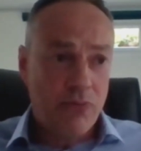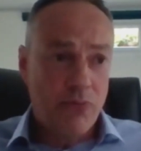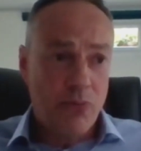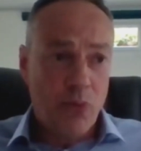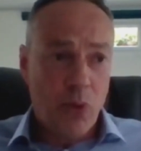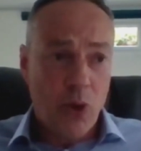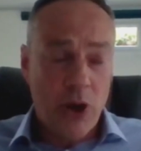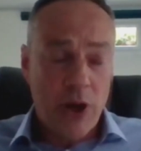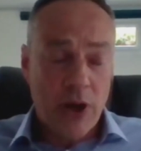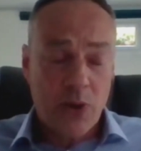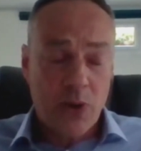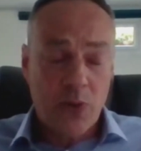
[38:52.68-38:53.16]

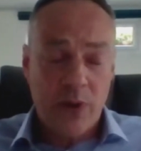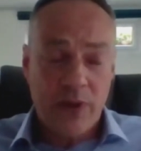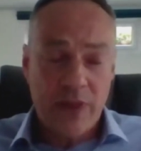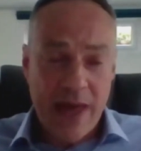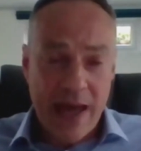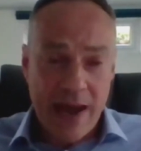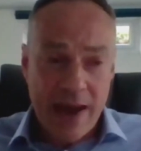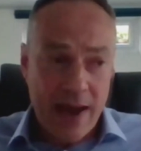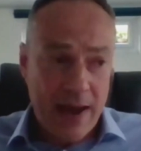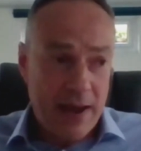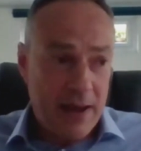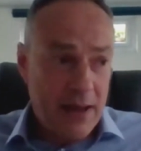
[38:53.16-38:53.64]
work with
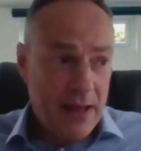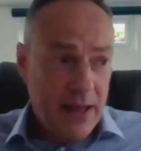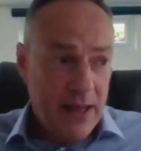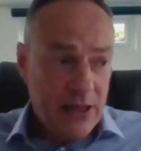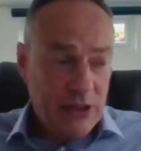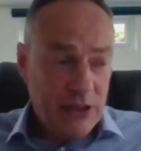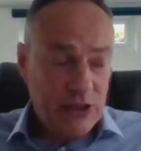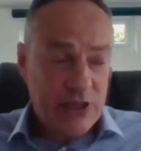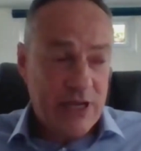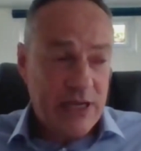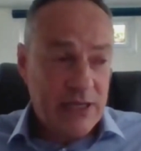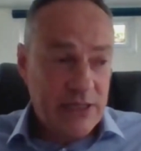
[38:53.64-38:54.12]
our
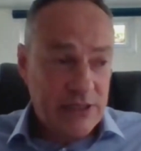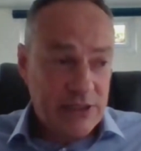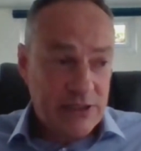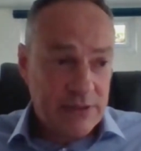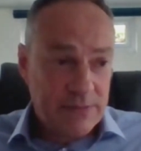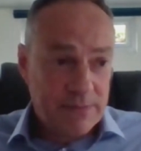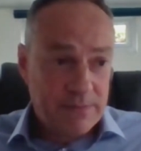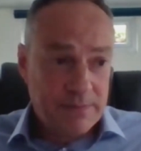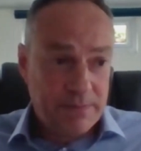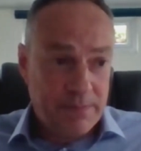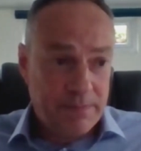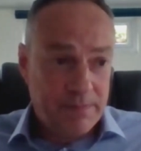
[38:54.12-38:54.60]

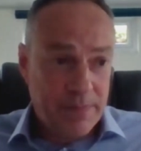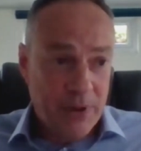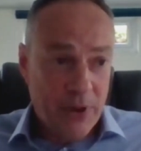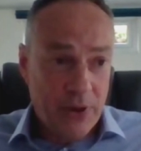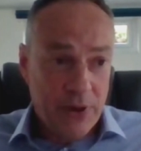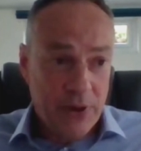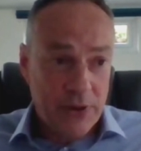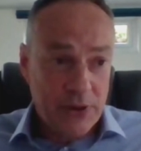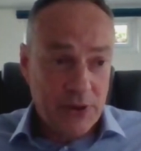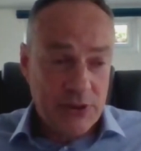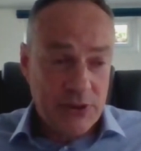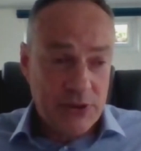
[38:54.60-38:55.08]
adjacent
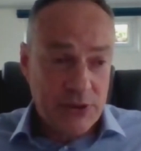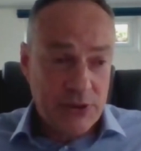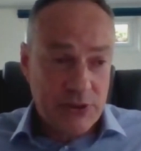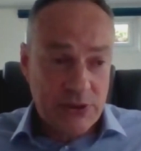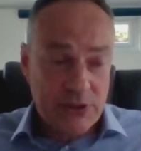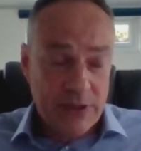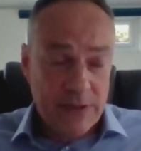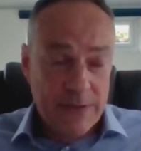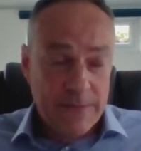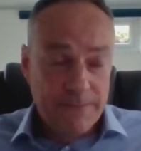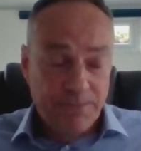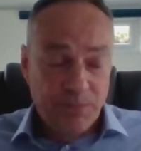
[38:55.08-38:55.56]

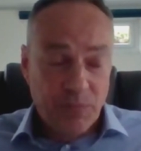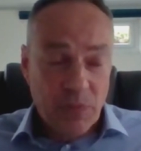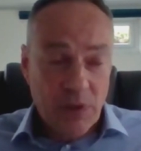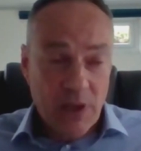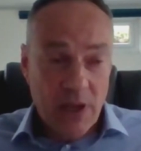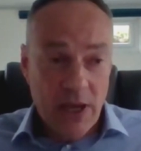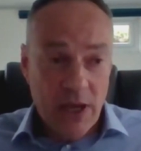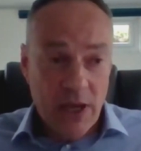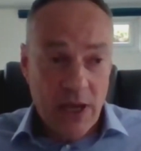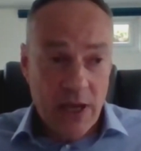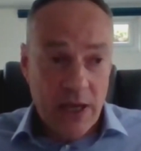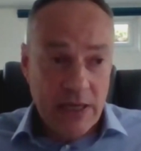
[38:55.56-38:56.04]
partners
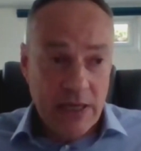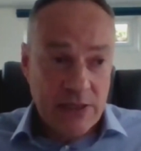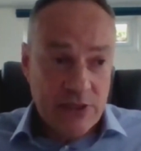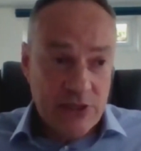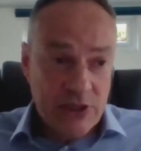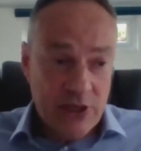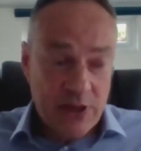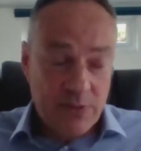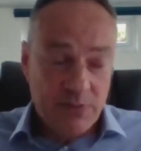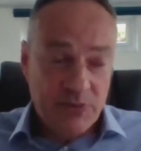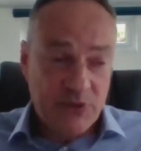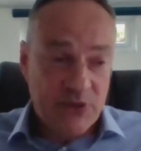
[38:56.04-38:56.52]
in
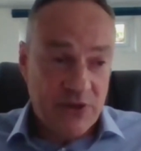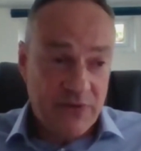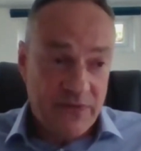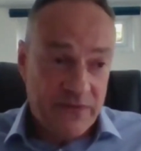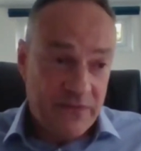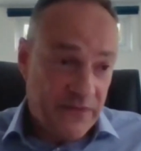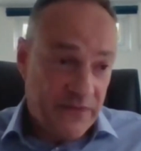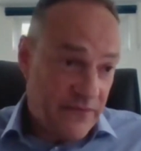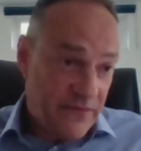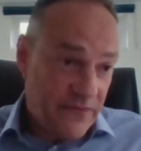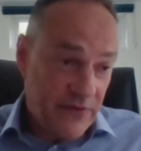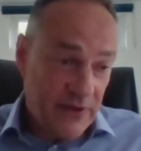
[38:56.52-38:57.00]
terms
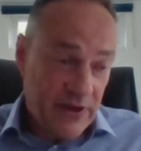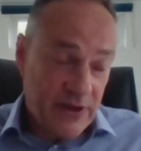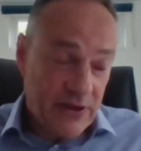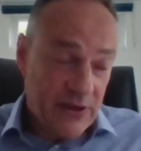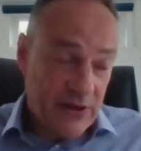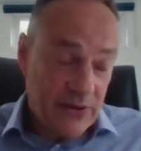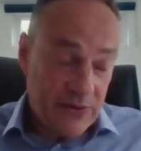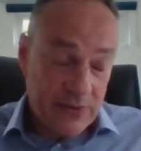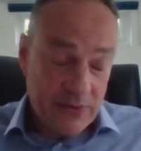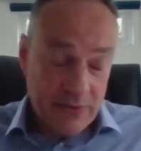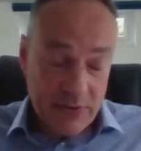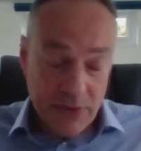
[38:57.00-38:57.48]
of
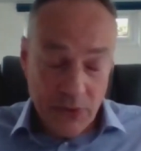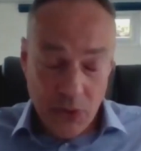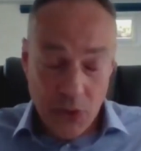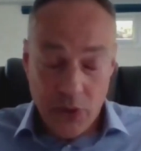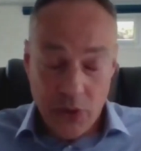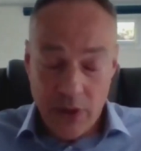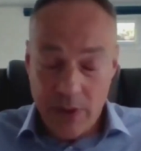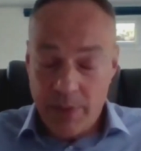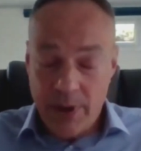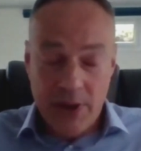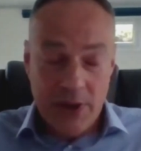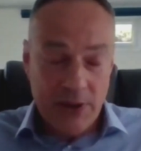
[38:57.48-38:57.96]

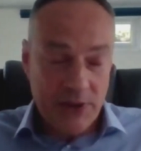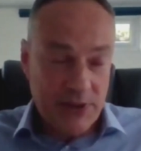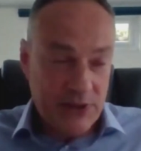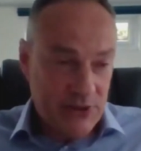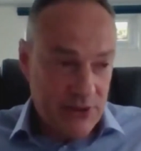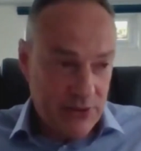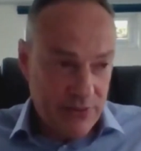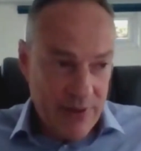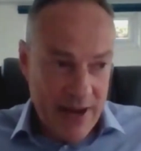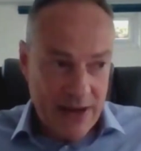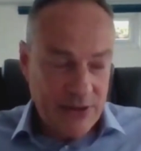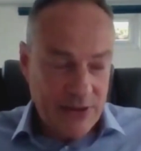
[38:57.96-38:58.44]
all the
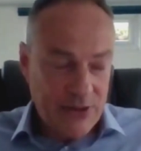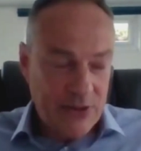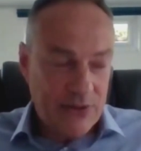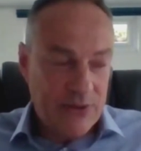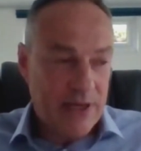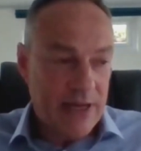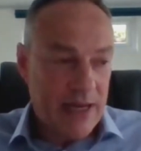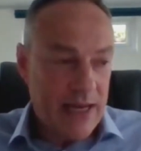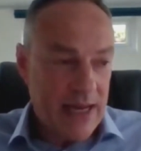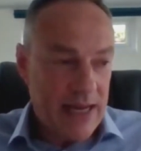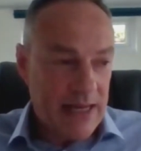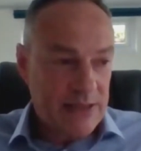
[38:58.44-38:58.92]
partners around
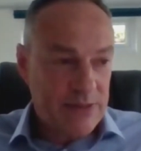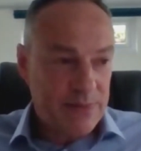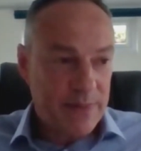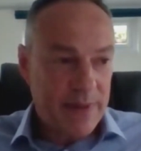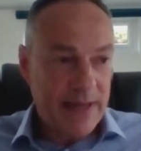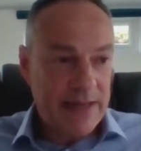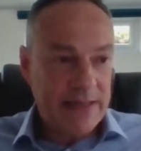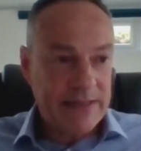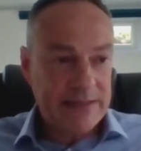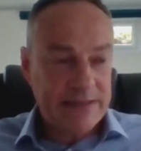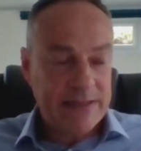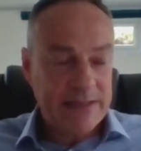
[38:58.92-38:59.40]
UK
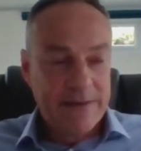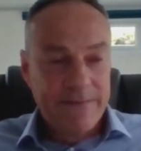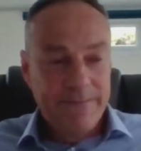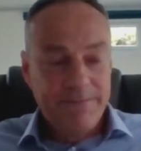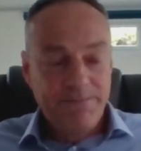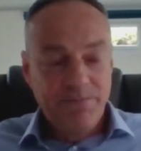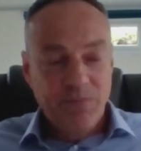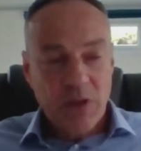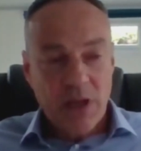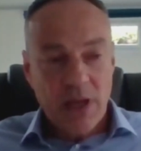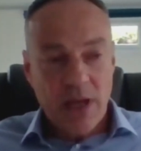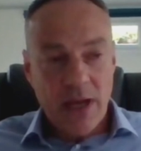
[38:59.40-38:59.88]
airspace
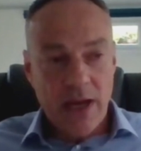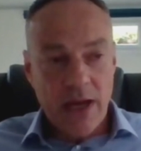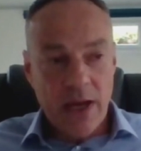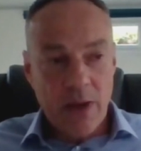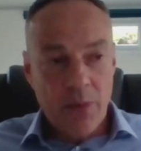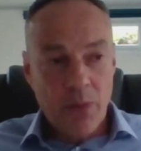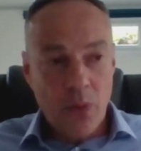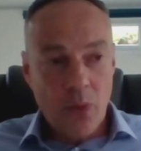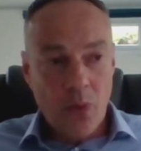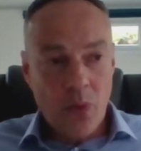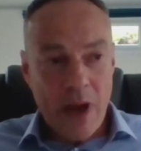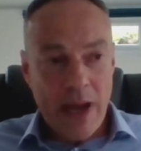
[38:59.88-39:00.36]

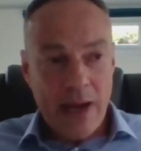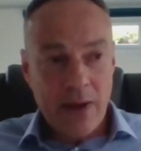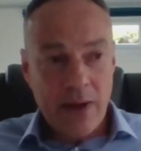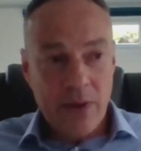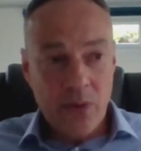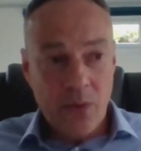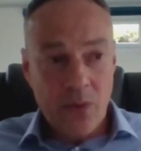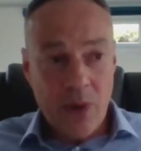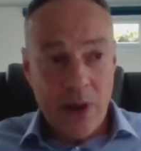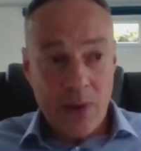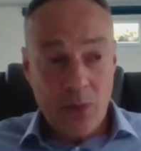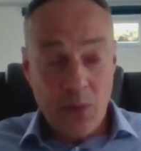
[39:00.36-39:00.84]

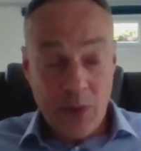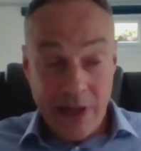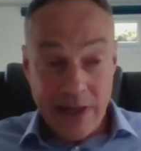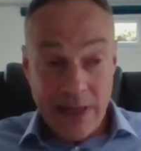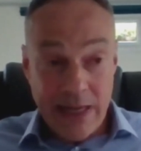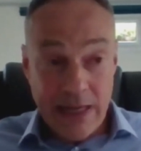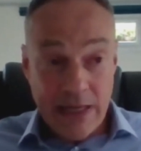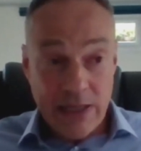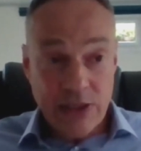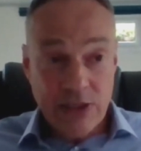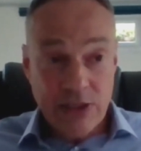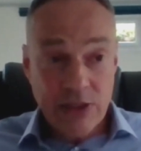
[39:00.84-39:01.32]
when we
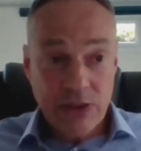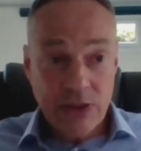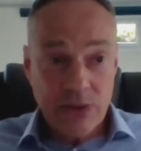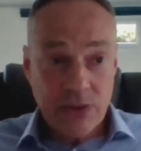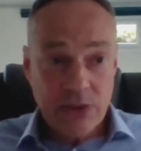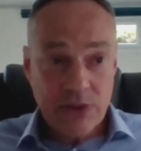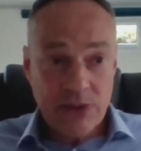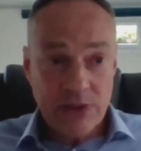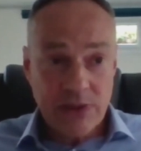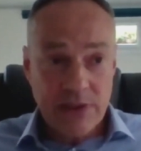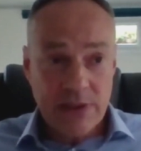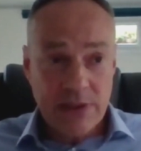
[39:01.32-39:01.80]
need
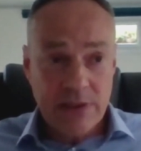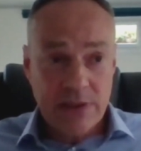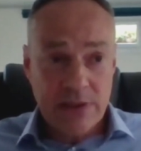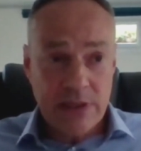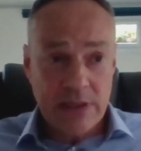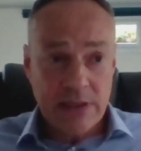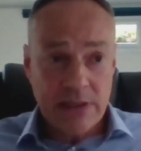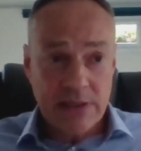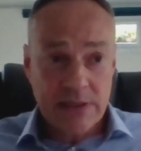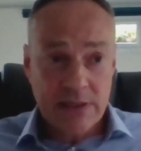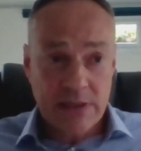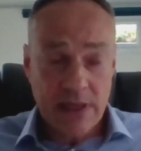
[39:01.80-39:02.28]
to
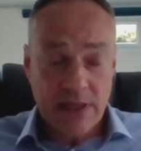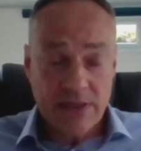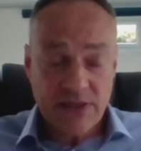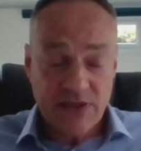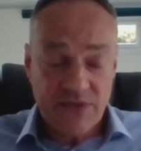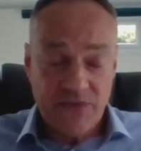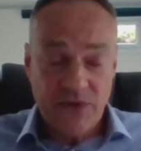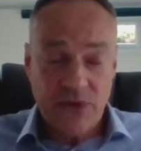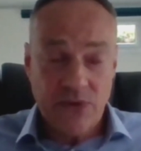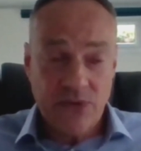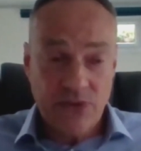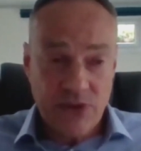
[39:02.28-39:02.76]

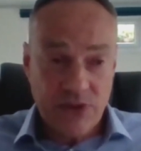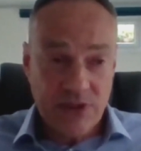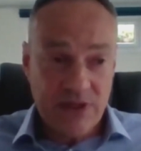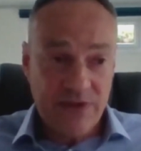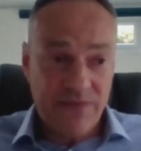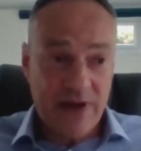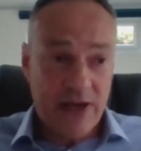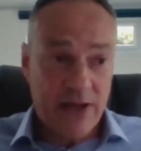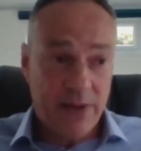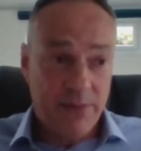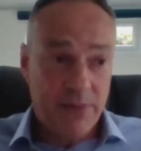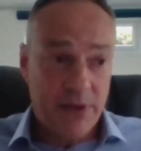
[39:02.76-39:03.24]
discuss future
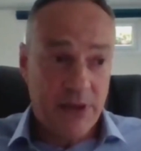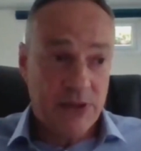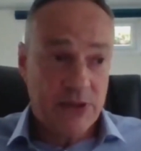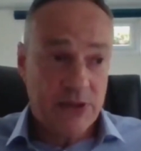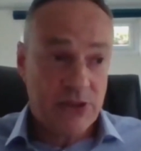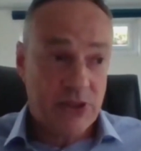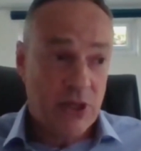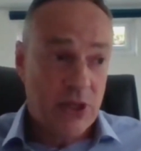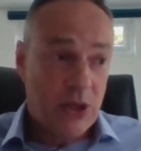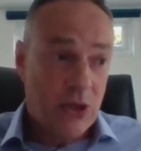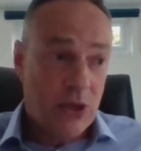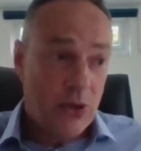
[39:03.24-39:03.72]

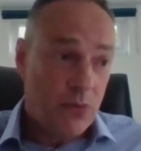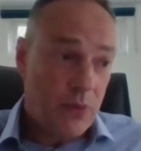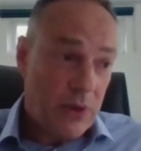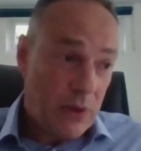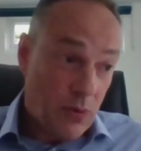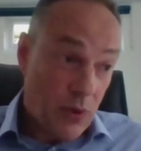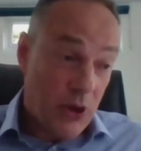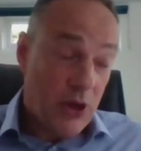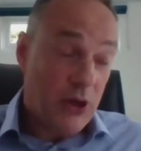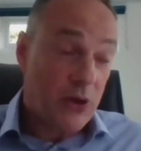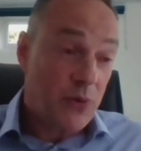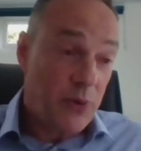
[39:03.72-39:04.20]
developments. We
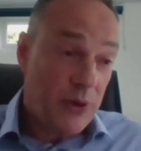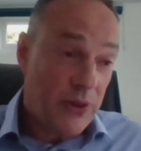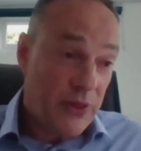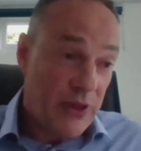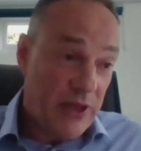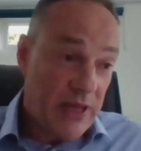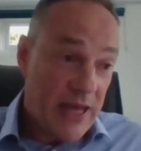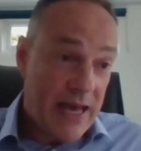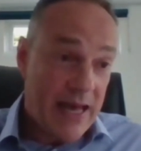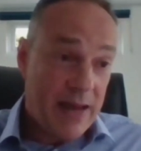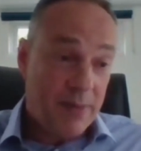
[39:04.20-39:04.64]
work with the